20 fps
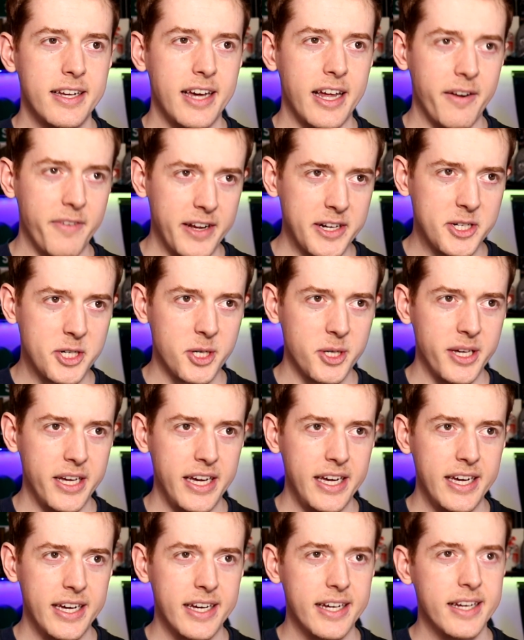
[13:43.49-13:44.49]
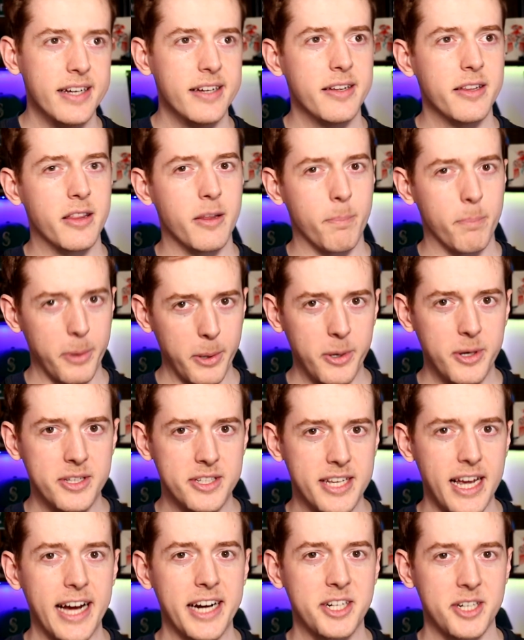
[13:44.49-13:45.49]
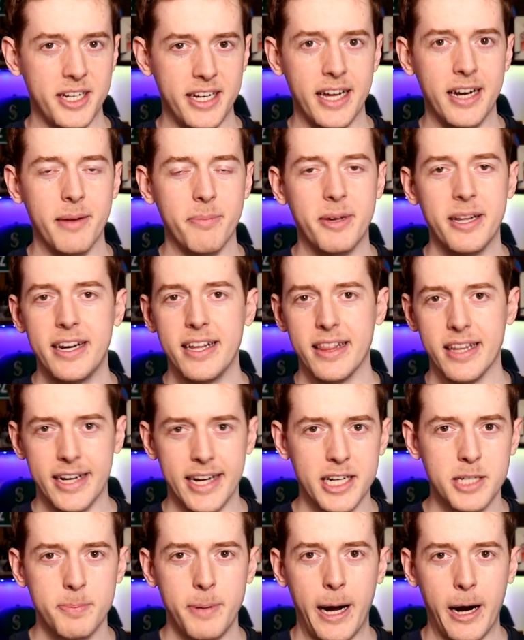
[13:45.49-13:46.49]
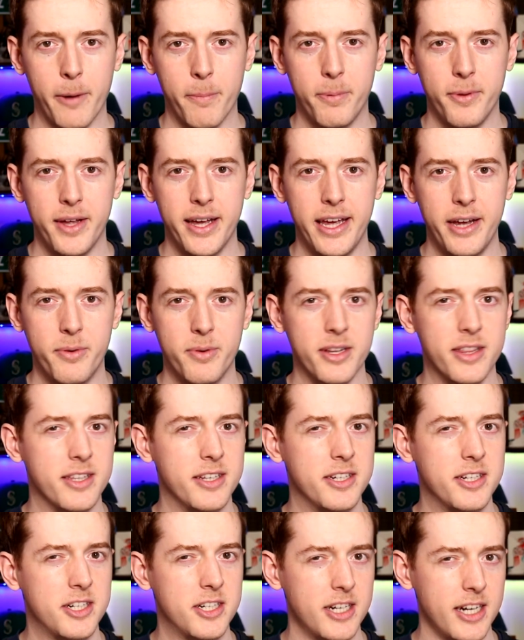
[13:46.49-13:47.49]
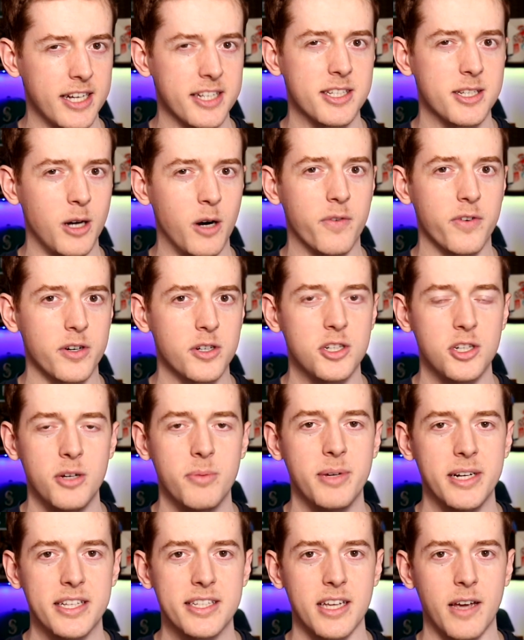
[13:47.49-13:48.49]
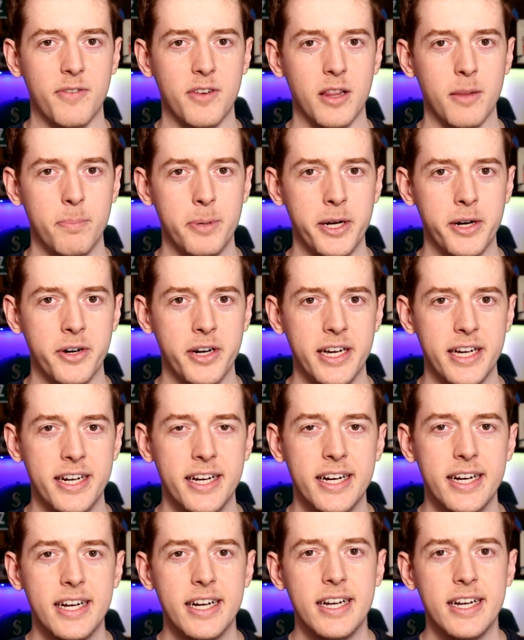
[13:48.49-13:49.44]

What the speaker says: And eventually, the Bruins actually end up getting the next power play with just over 2 minutes left in the period.